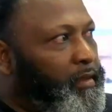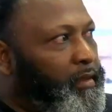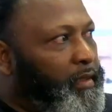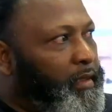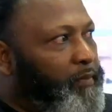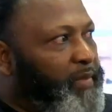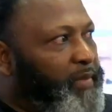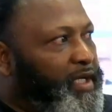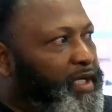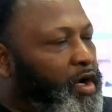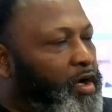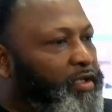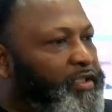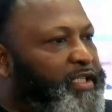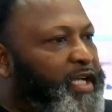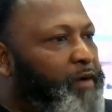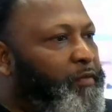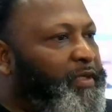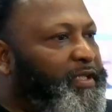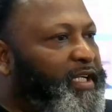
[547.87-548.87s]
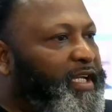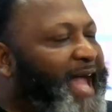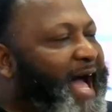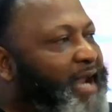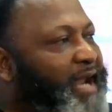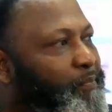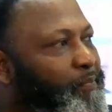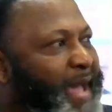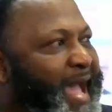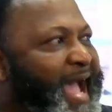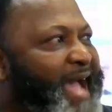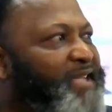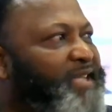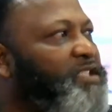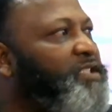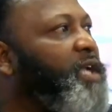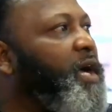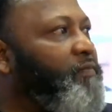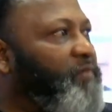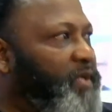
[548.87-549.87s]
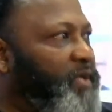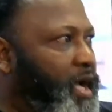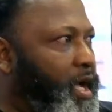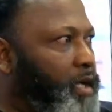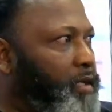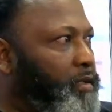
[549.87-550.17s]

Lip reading: because there was a lot of bad stuff done.